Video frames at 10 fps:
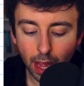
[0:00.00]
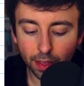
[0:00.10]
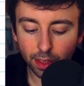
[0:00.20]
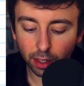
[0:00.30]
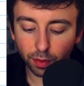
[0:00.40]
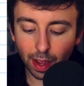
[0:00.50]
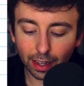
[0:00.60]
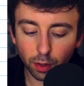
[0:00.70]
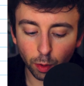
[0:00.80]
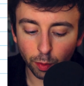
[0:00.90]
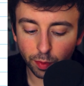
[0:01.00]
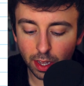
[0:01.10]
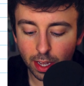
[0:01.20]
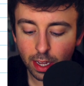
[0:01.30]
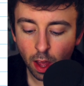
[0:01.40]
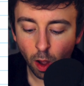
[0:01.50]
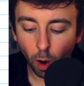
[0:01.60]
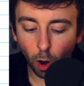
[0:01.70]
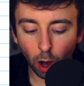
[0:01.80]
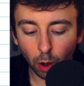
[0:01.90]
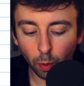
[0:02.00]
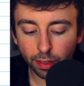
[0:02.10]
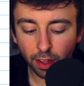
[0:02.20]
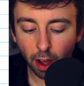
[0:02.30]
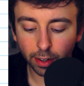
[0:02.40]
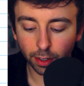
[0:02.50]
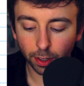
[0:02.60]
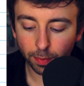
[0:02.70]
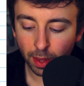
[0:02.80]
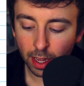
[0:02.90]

and this vector v are orthogonal.